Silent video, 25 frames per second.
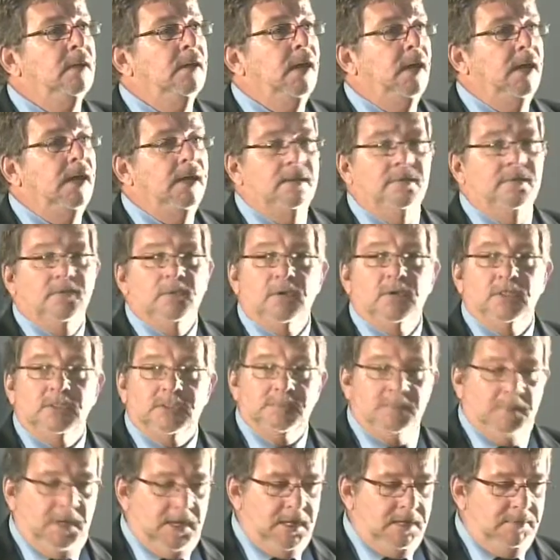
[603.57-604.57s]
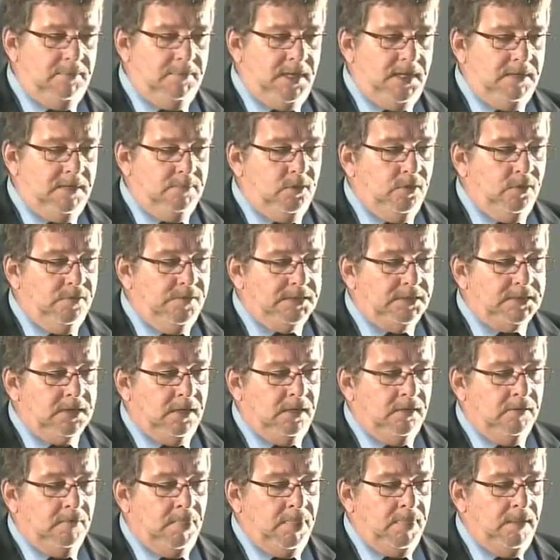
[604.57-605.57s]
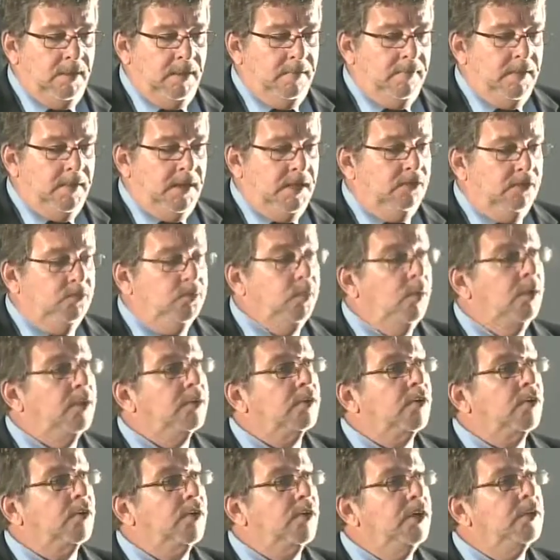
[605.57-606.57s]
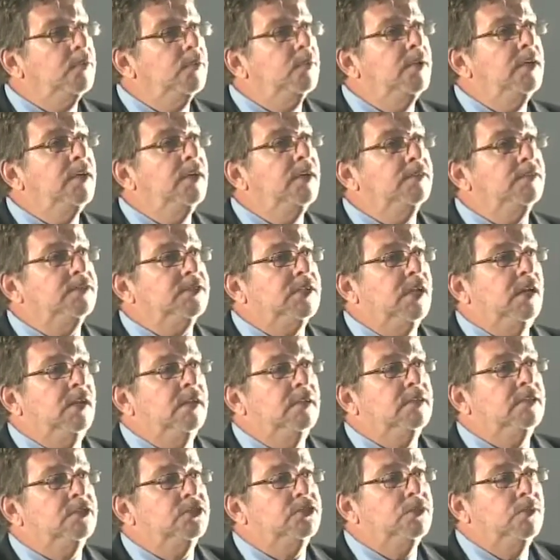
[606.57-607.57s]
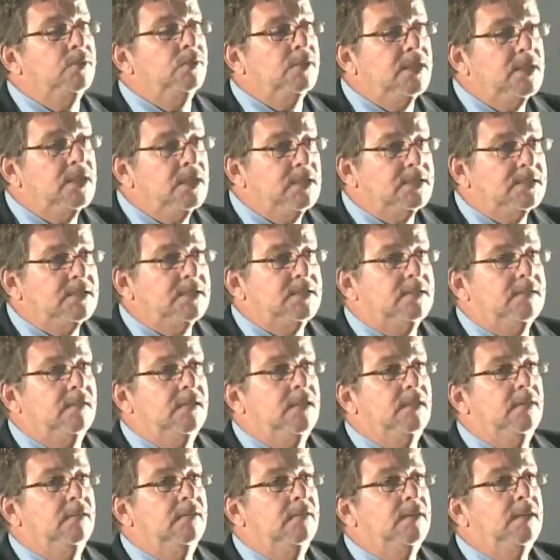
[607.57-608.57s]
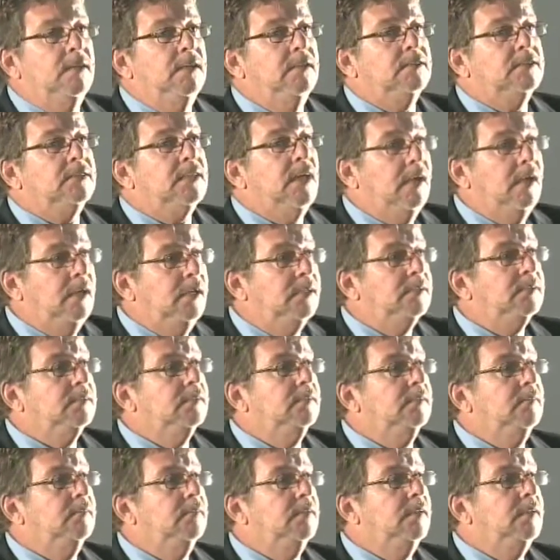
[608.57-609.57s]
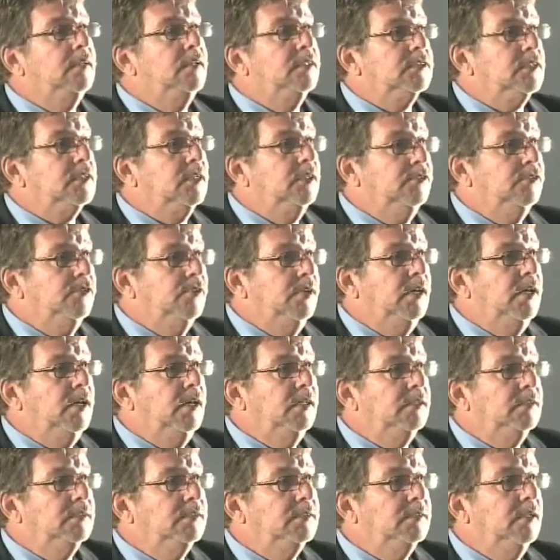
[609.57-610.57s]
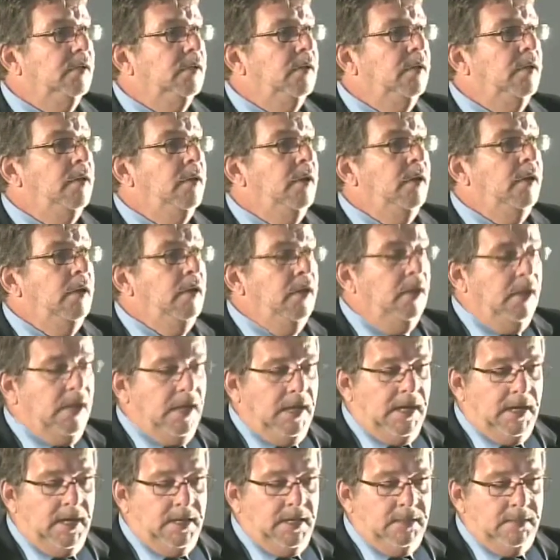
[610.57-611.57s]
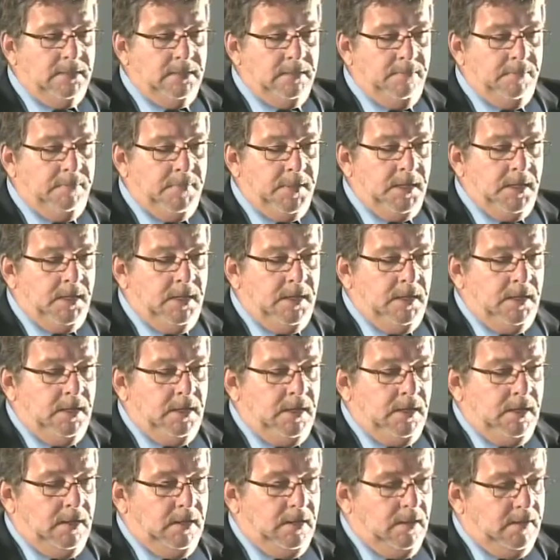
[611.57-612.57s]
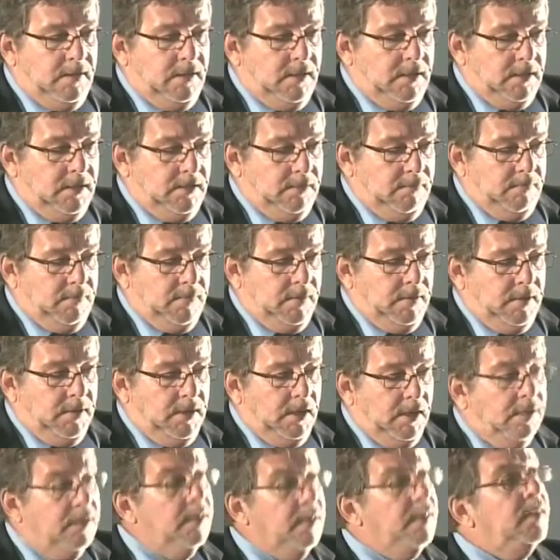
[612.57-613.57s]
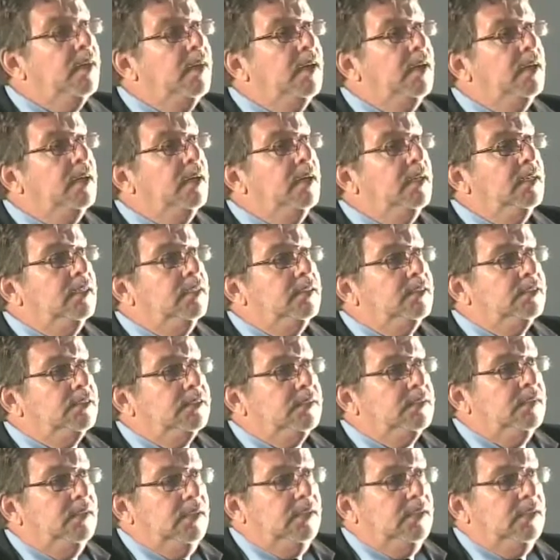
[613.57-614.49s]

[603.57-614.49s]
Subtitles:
and of course by Movie Town, is one great way of starting to showcase the talent that this country has. And the other thing is